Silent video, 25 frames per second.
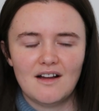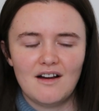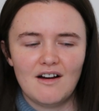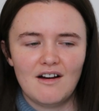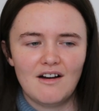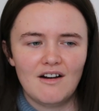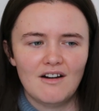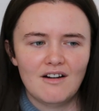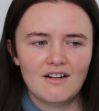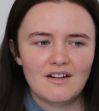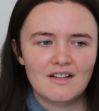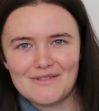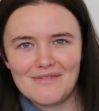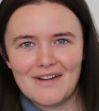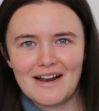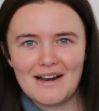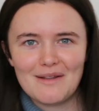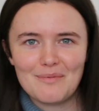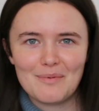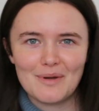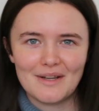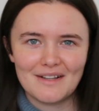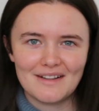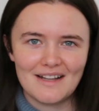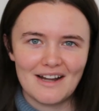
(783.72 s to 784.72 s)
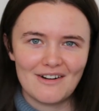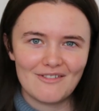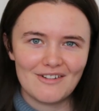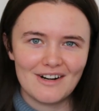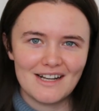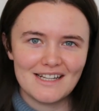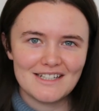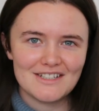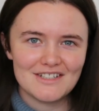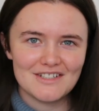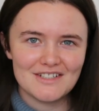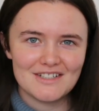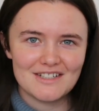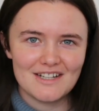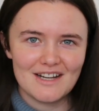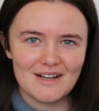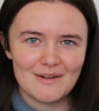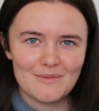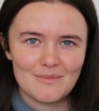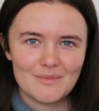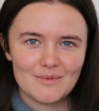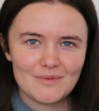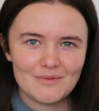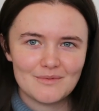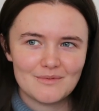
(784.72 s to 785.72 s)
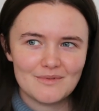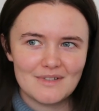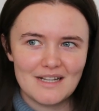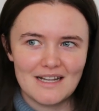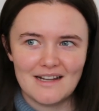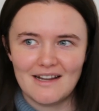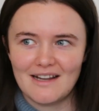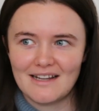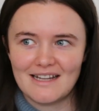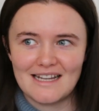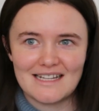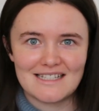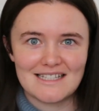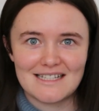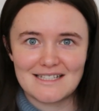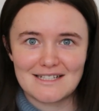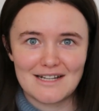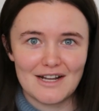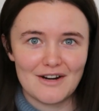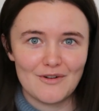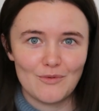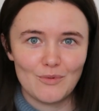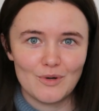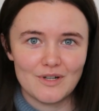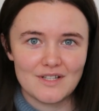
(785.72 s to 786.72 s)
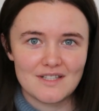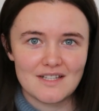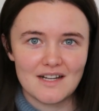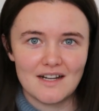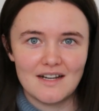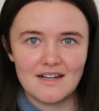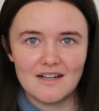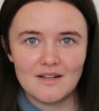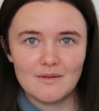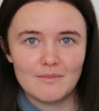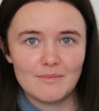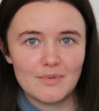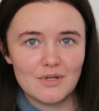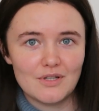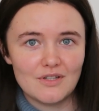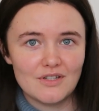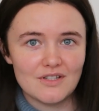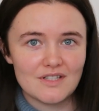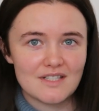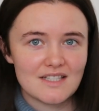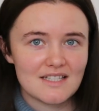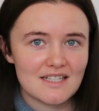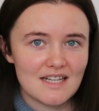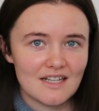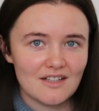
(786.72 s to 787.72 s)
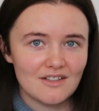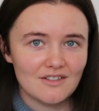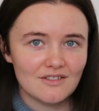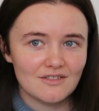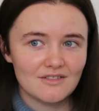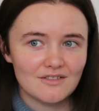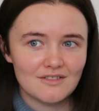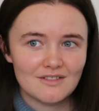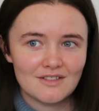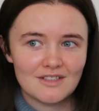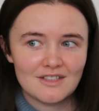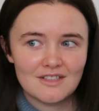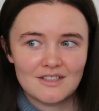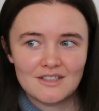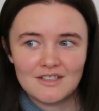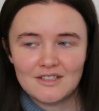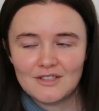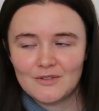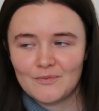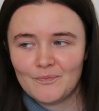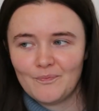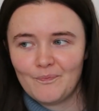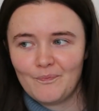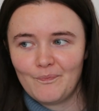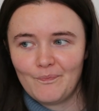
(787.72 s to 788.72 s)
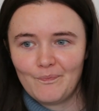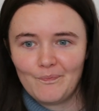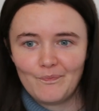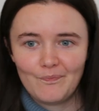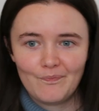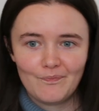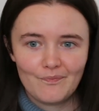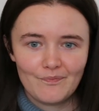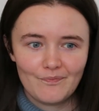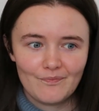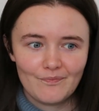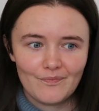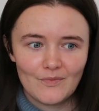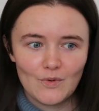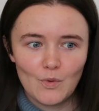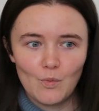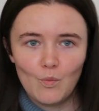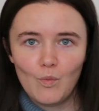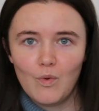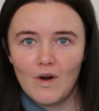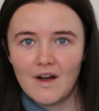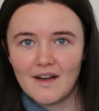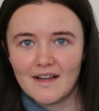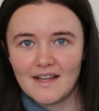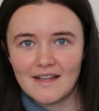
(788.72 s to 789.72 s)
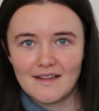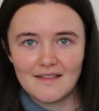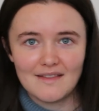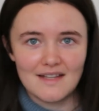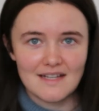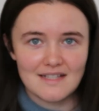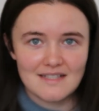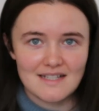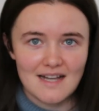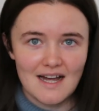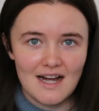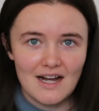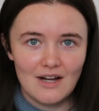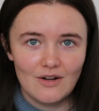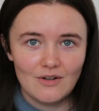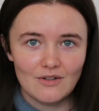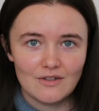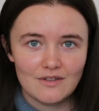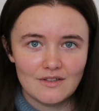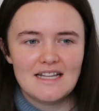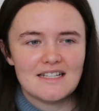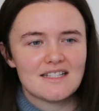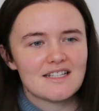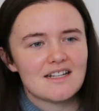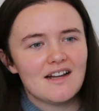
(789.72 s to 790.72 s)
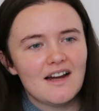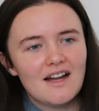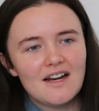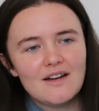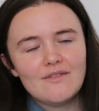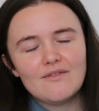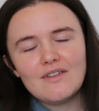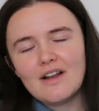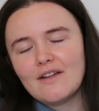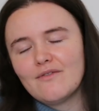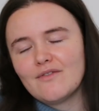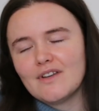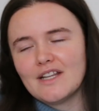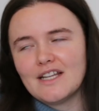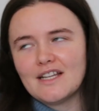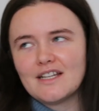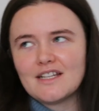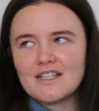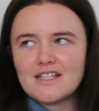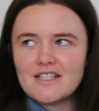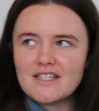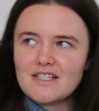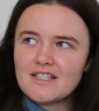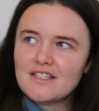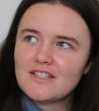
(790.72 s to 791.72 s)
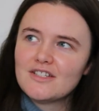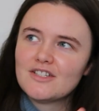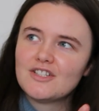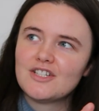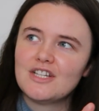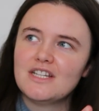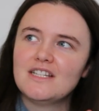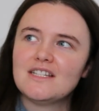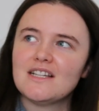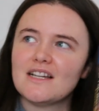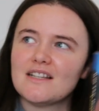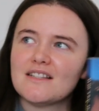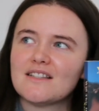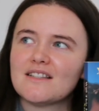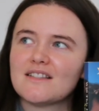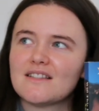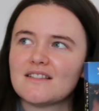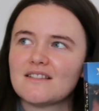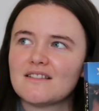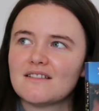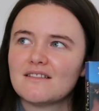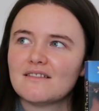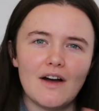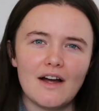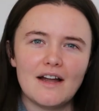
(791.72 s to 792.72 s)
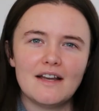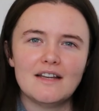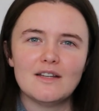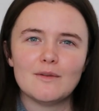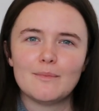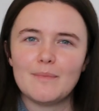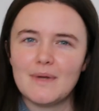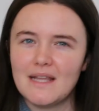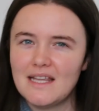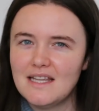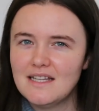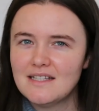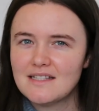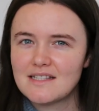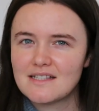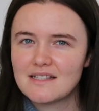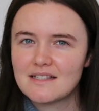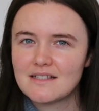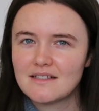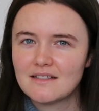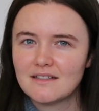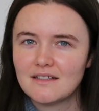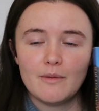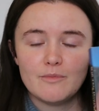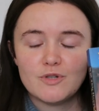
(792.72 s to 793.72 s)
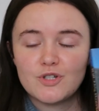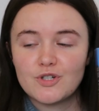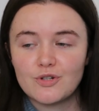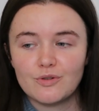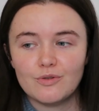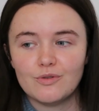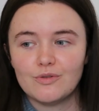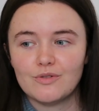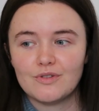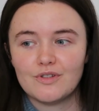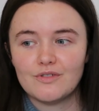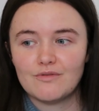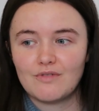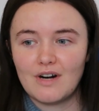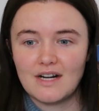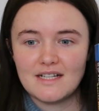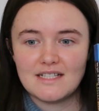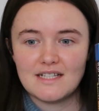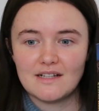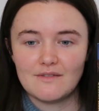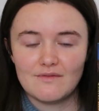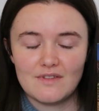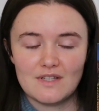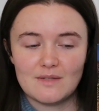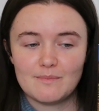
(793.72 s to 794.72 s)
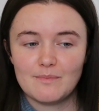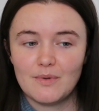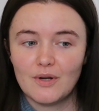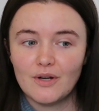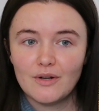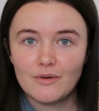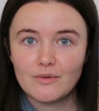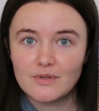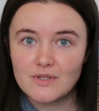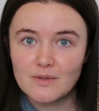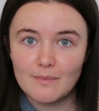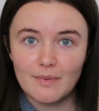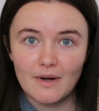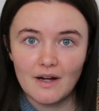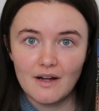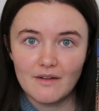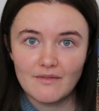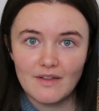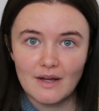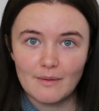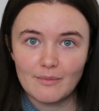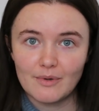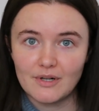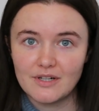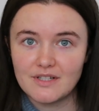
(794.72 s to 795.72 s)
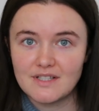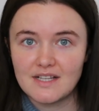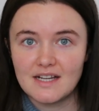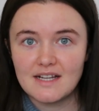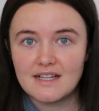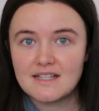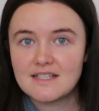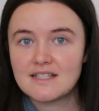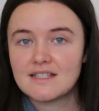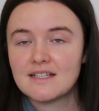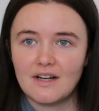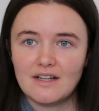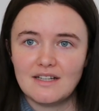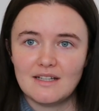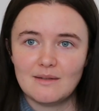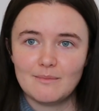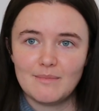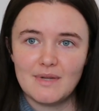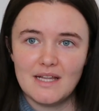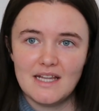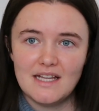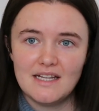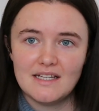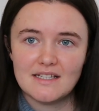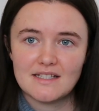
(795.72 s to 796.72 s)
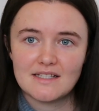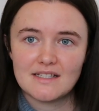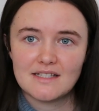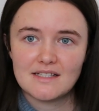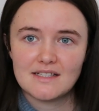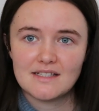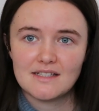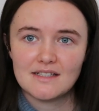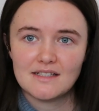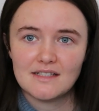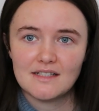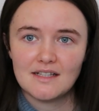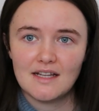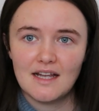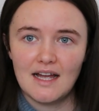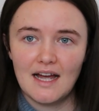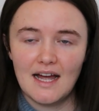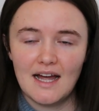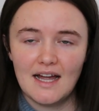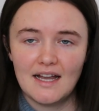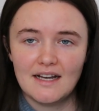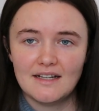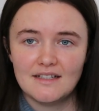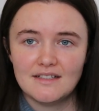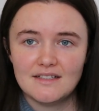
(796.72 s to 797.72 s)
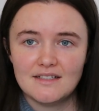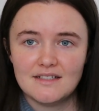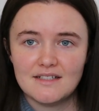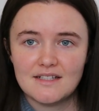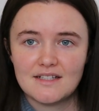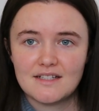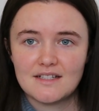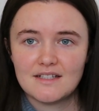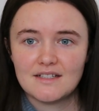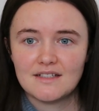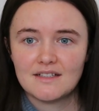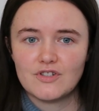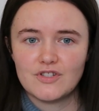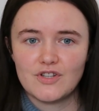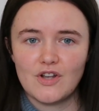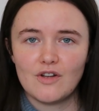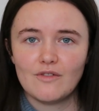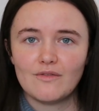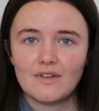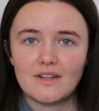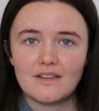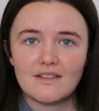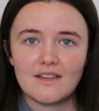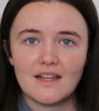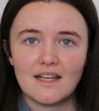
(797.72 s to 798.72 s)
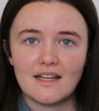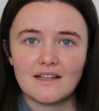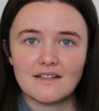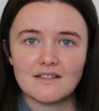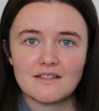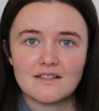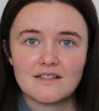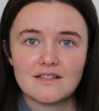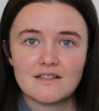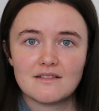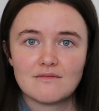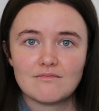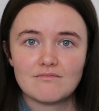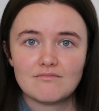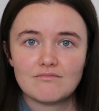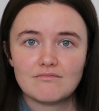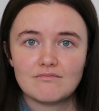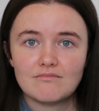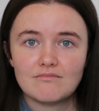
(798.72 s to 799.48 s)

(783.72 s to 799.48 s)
are developing that relationship. And I guess it's kind of one-sided, but you're still working things out. It's kind of lovely because she does find peace. I'm sure the writing of this book was a part of that process. Finding peace and resolving things